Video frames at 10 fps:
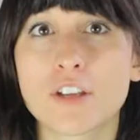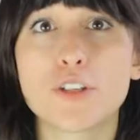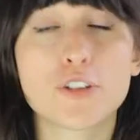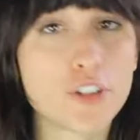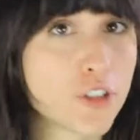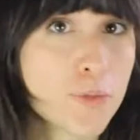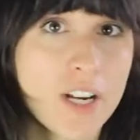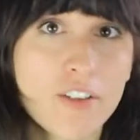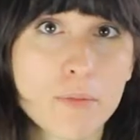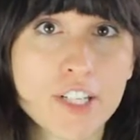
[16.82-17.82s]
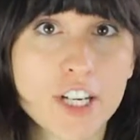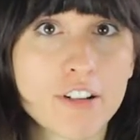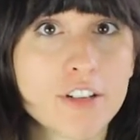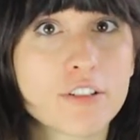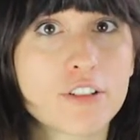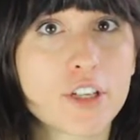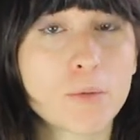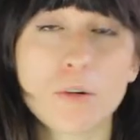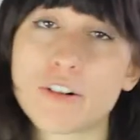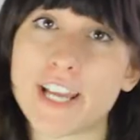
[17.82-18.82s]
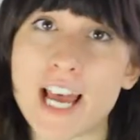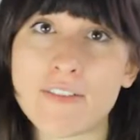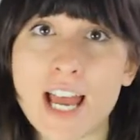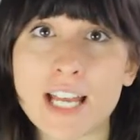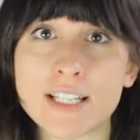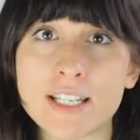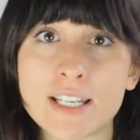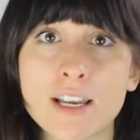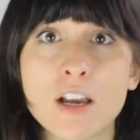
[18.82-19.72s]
You can use whatever materials that you already have handy.